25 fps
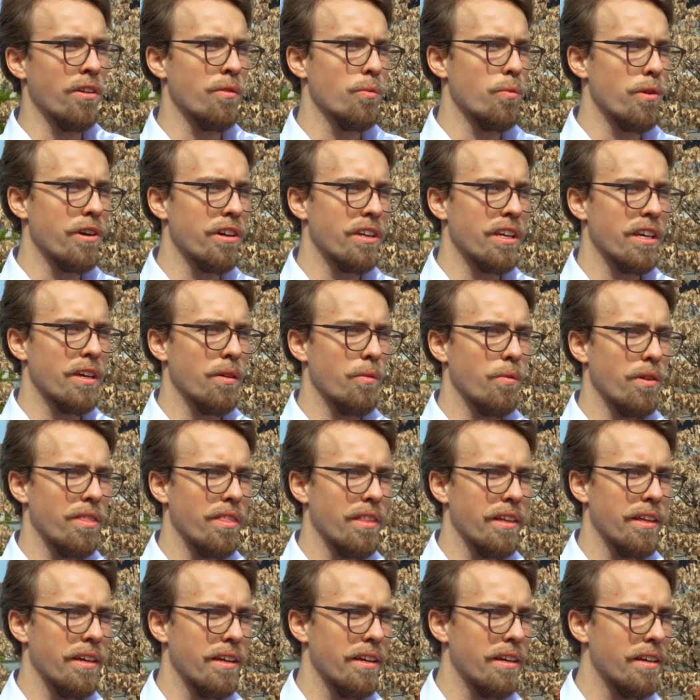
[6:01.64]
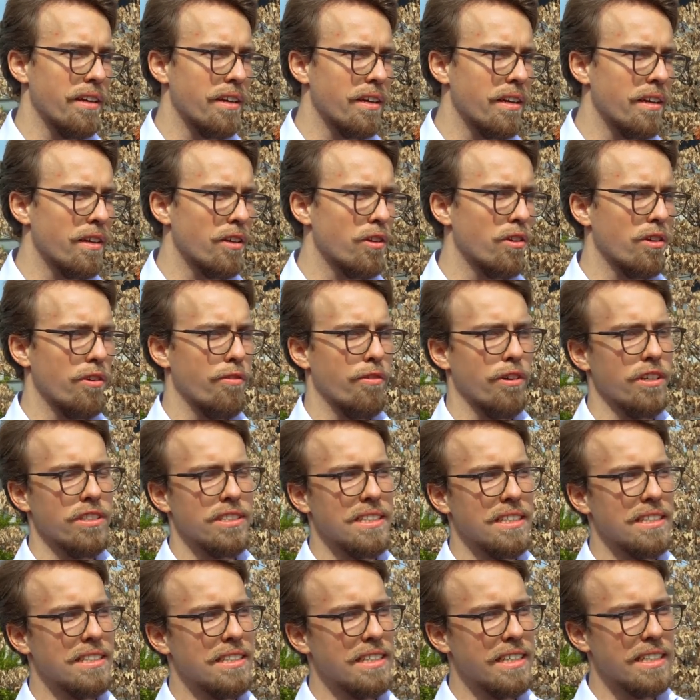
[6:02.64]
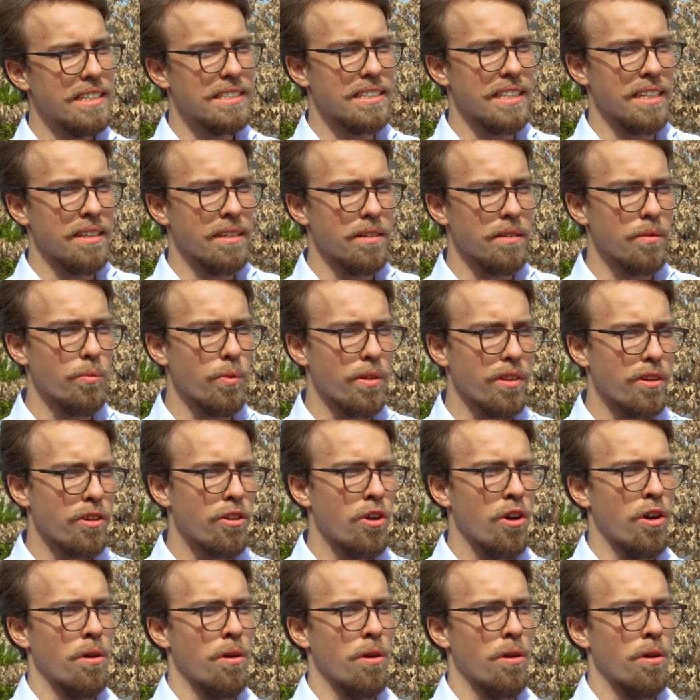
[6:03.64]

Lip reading: on working with the universities and with the